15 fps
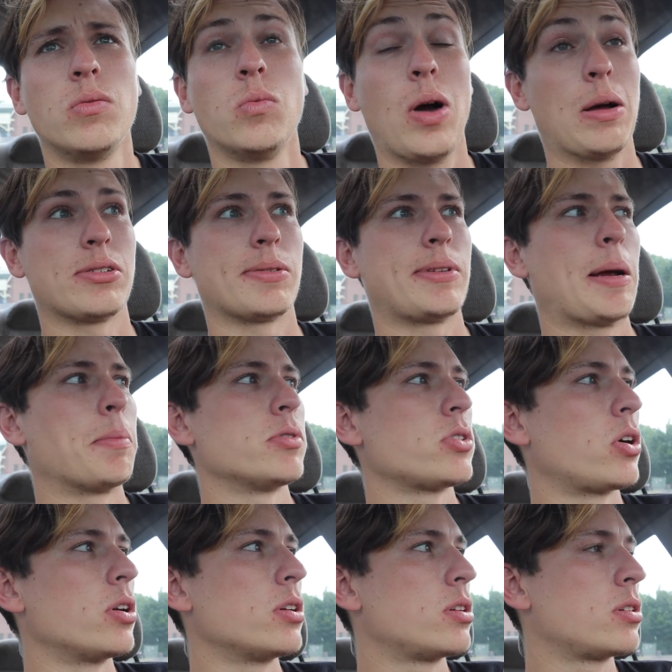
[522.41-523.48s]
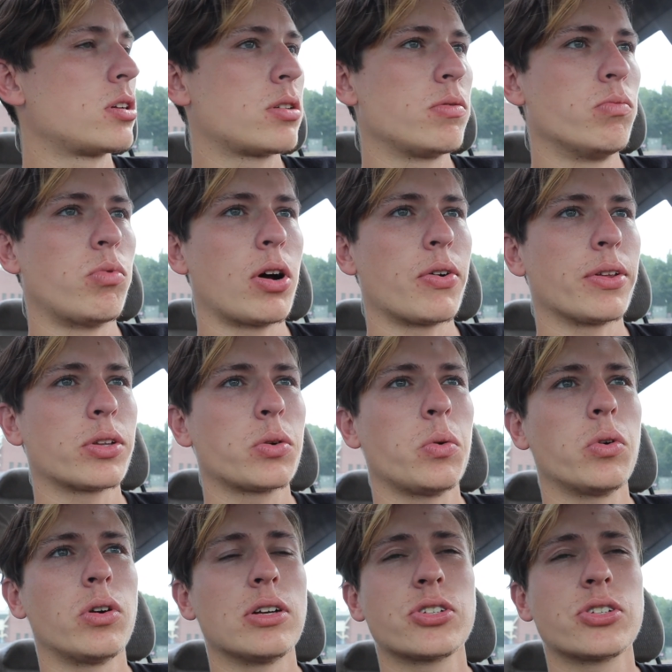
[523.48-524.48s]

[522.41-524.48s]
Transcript: Wow, September's already right around the corner,